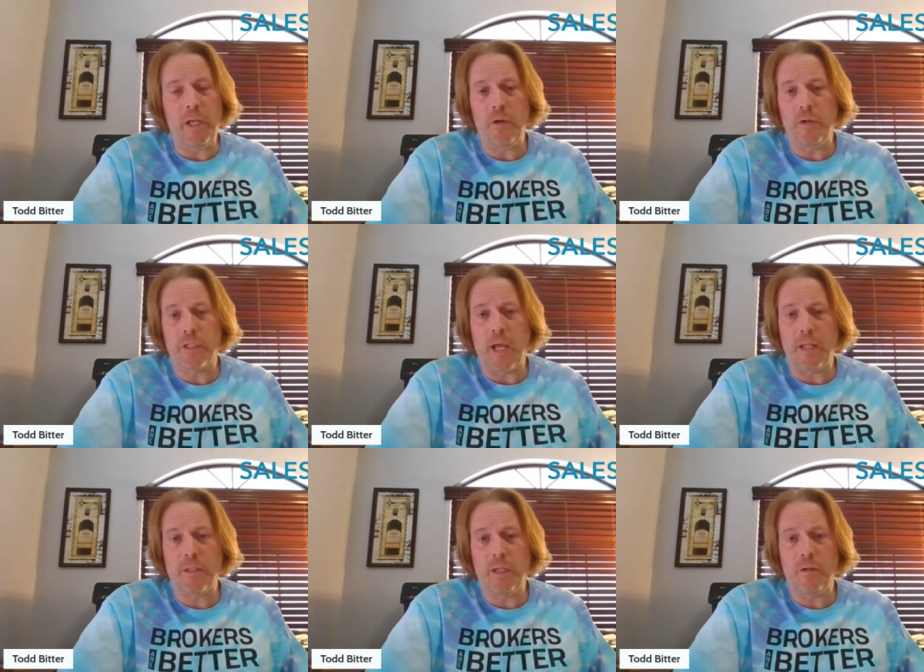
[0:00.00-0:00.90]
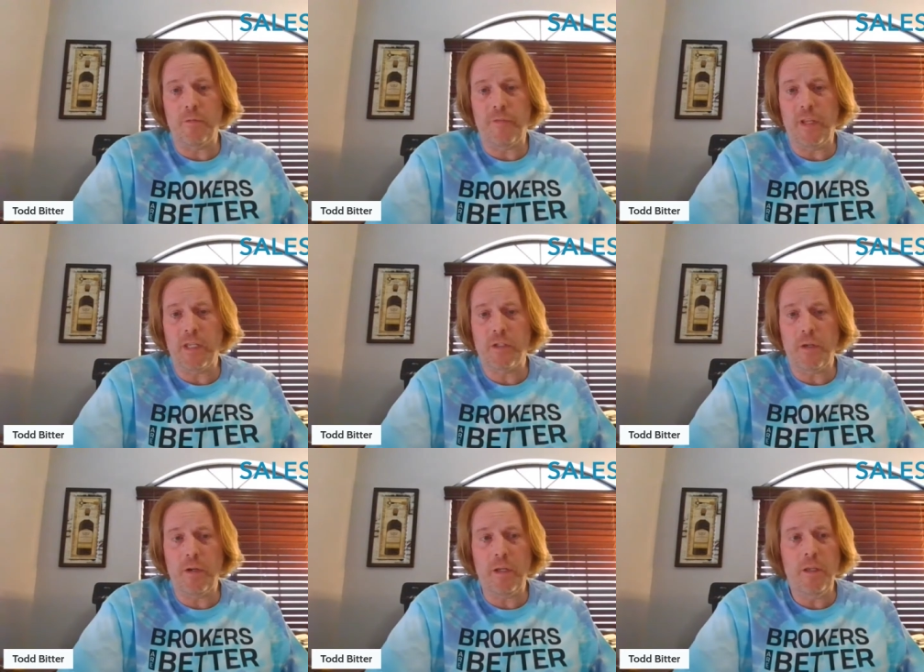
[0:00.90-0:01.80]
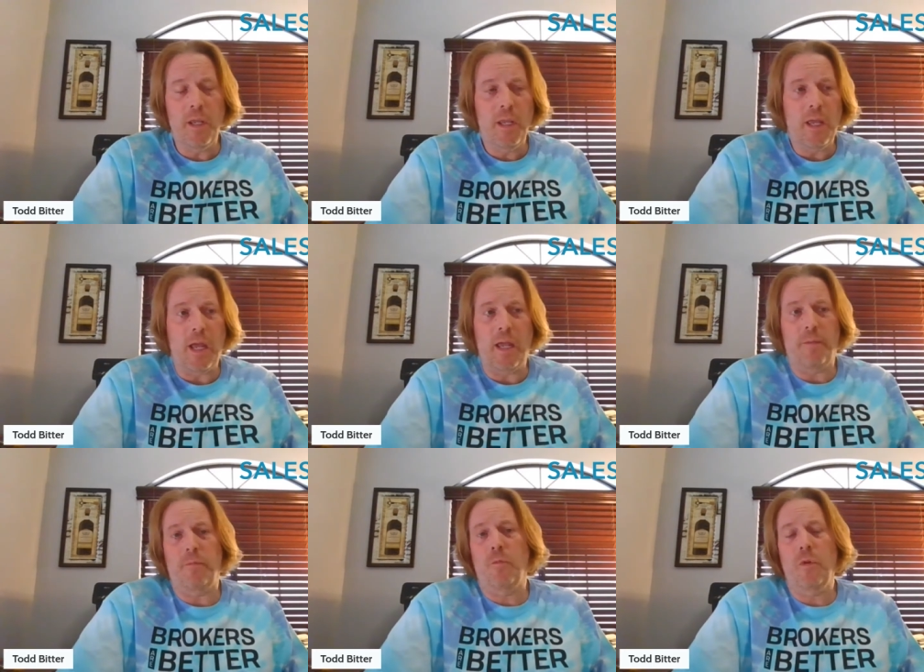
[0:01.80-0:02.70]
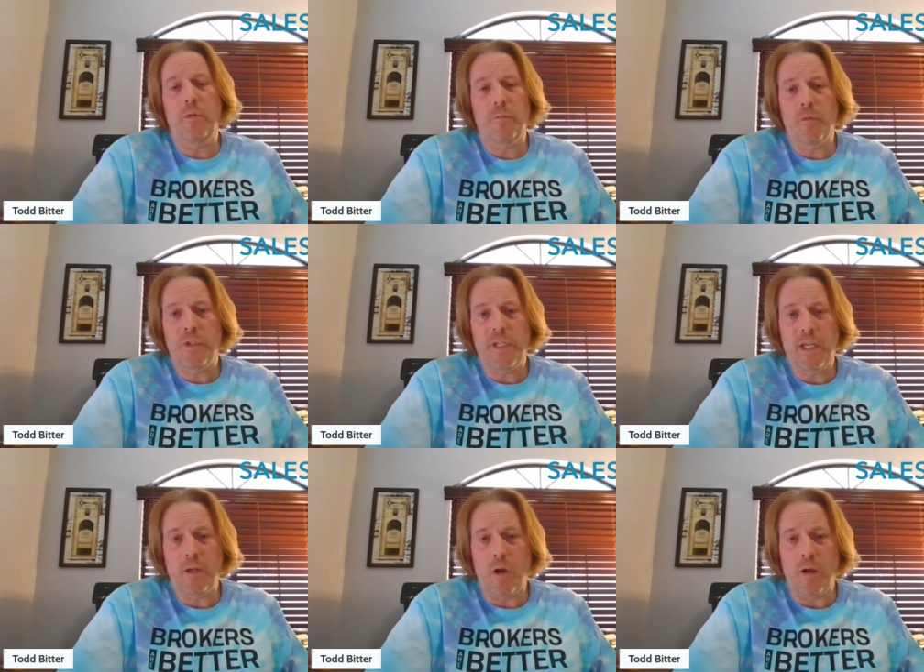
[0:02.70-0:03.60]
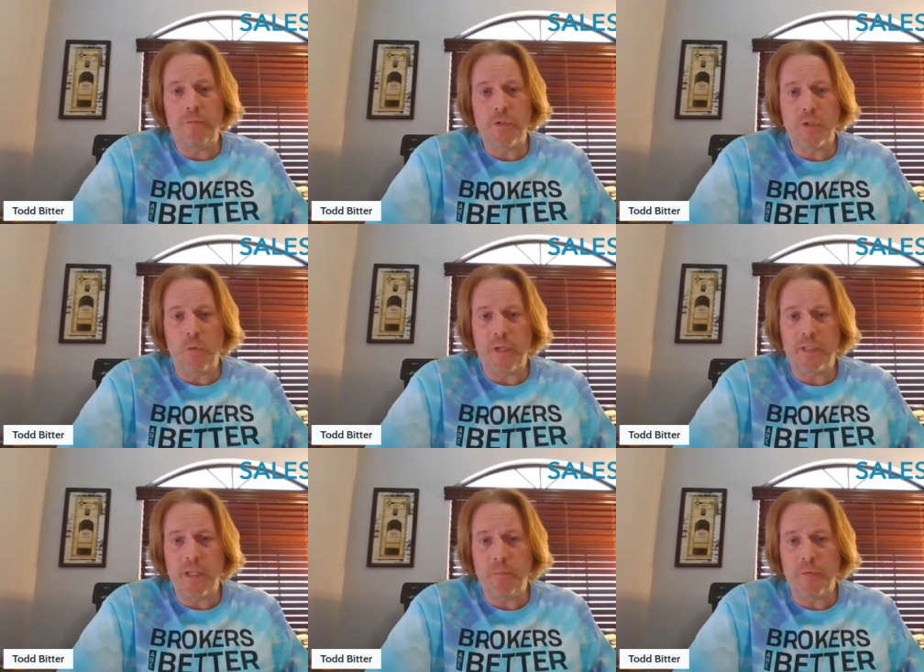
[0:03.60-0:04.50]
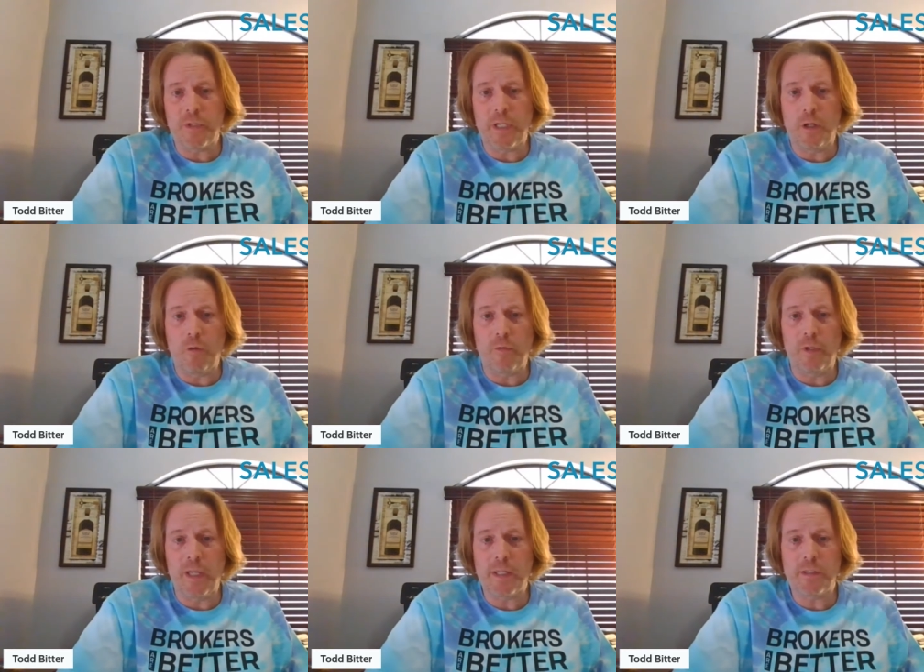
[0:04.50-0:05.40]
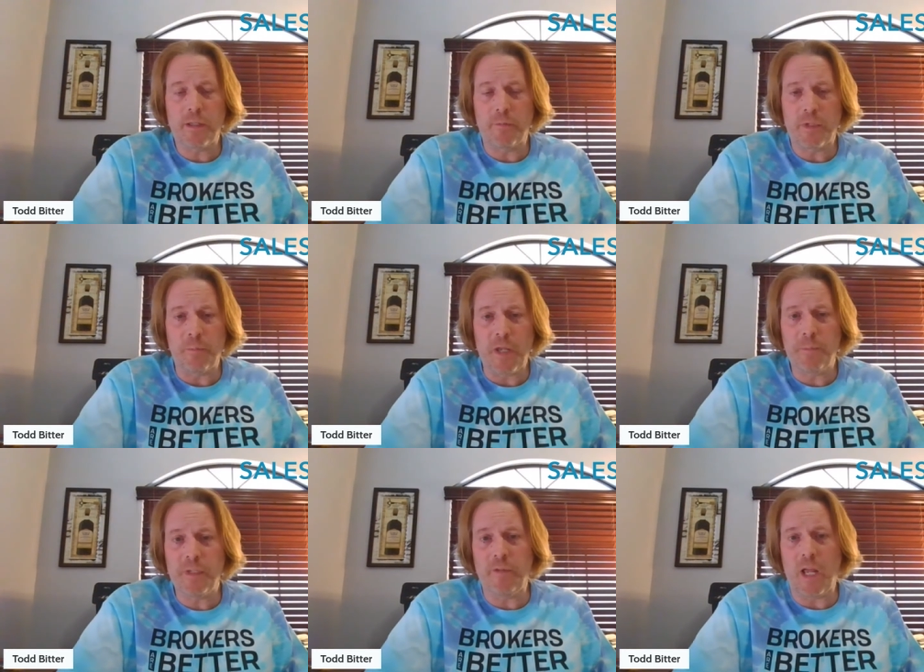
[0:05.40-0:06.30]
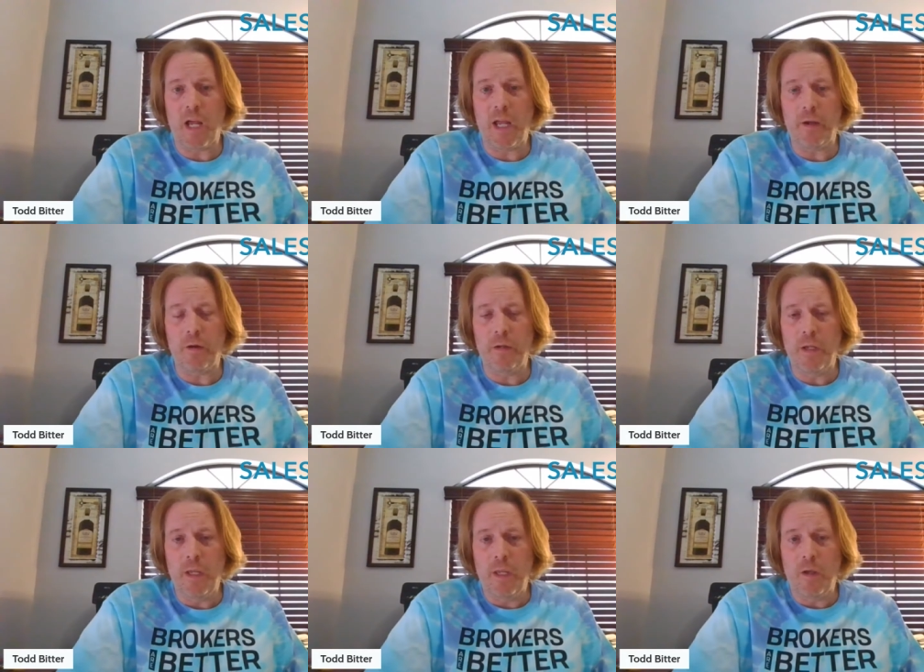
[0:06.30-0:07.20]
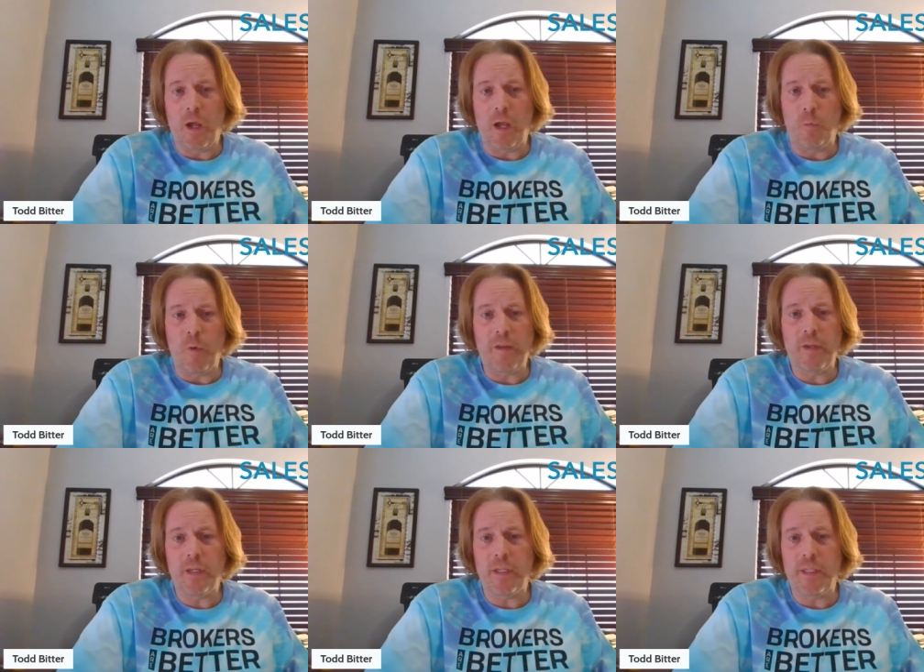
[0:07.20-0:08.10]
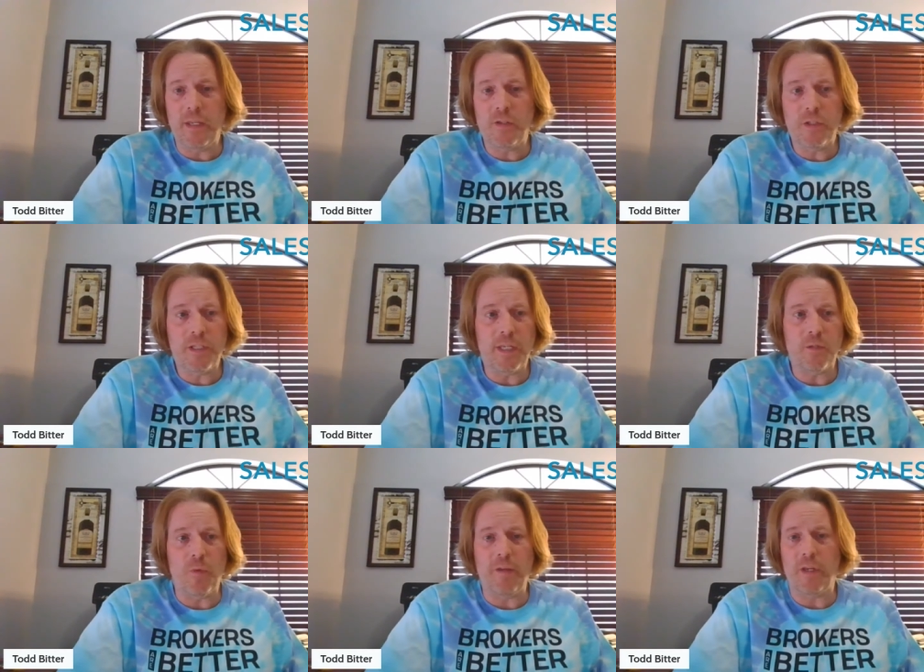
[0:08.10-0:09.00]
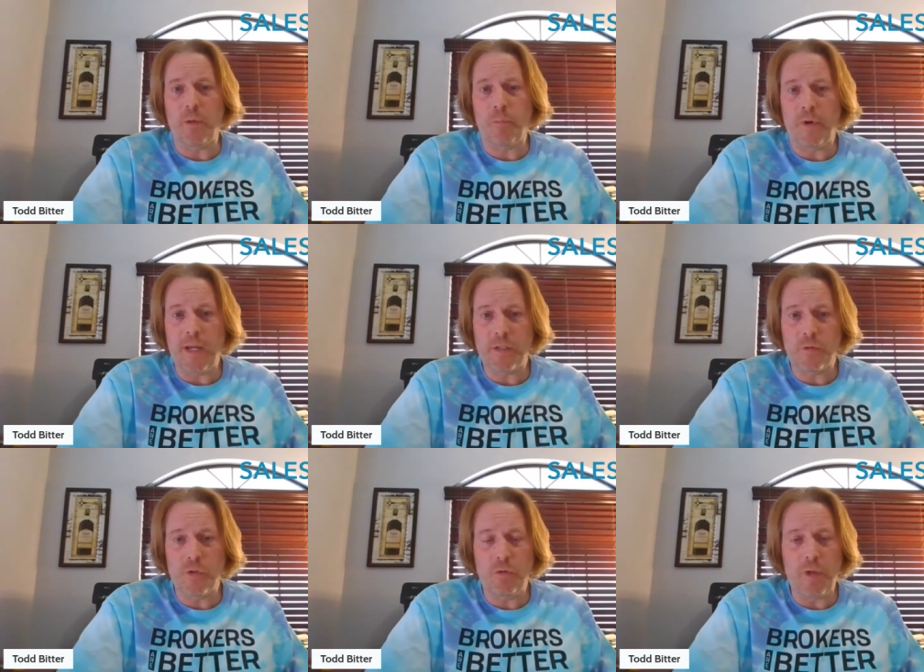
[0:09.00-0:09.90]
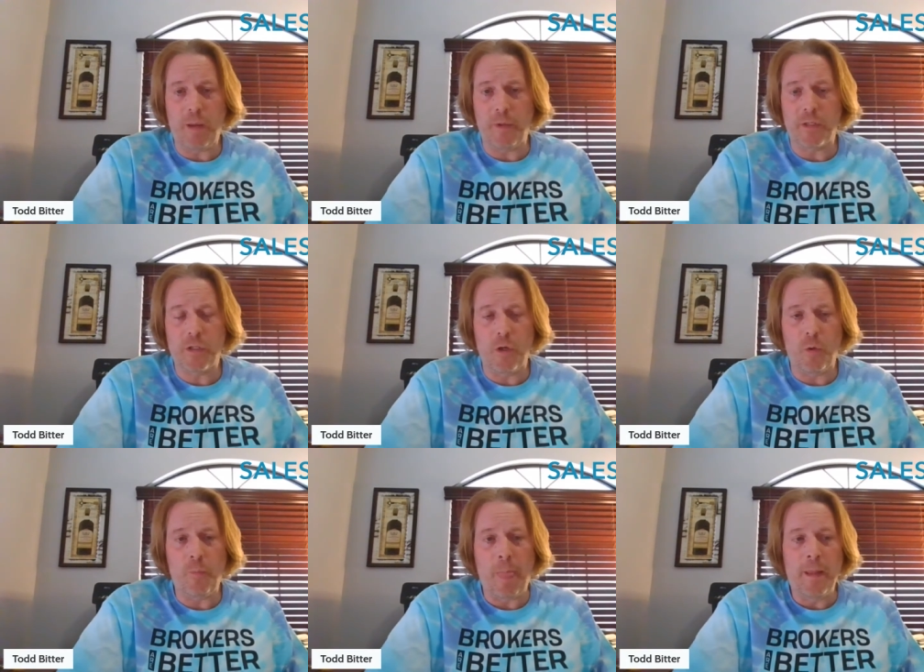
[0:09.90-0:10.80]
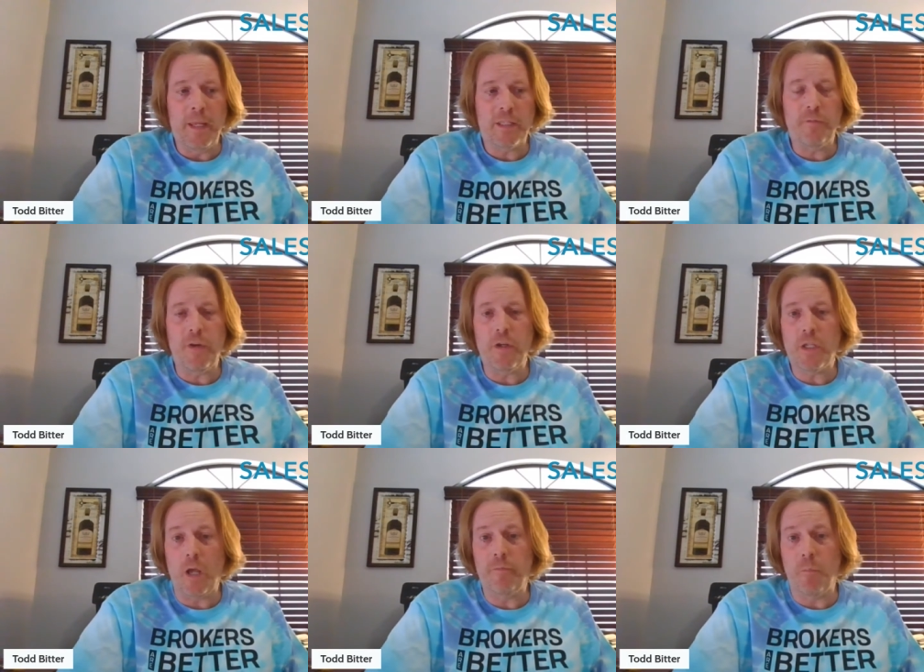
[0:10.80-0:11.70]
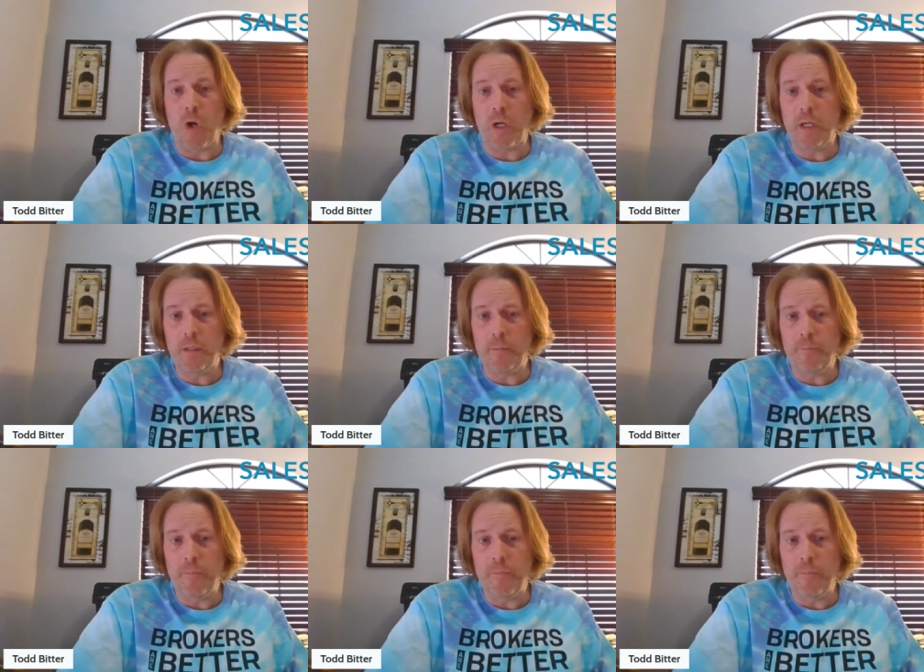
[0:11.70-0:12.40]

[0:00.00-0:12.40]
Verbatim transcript: Here in Scottsdale, Phoenix area, I, we're, we're seeing offers going 10% over list, sometimes even higher uh, waiving contingencies, waiving appraisals, you name it. So it's a very tough market.